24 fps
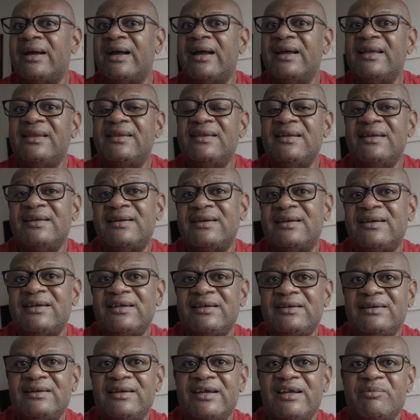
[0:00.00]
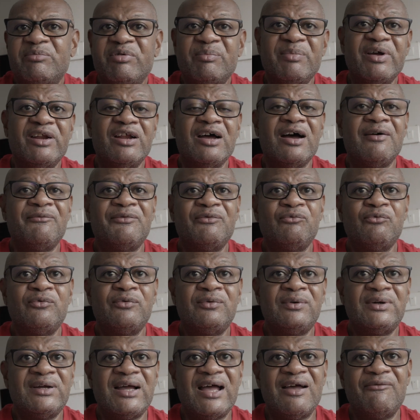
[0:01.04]
I think it'd be better off
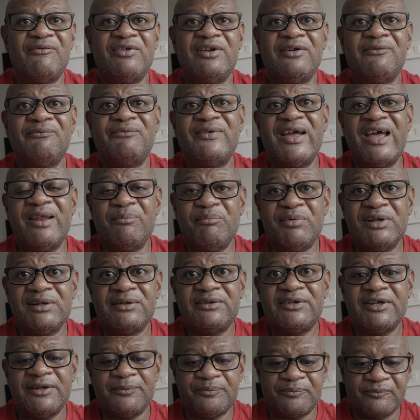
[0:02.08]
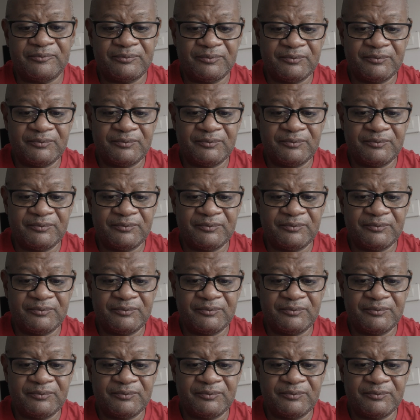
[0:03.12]
having a fan built in.